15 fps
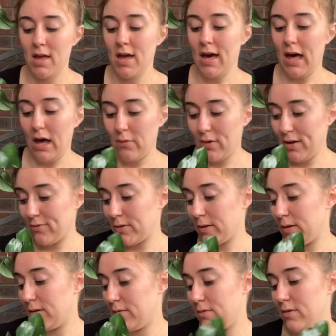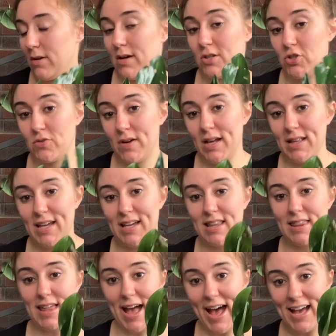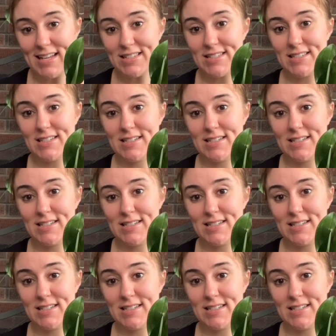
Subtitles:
However, a tray like that,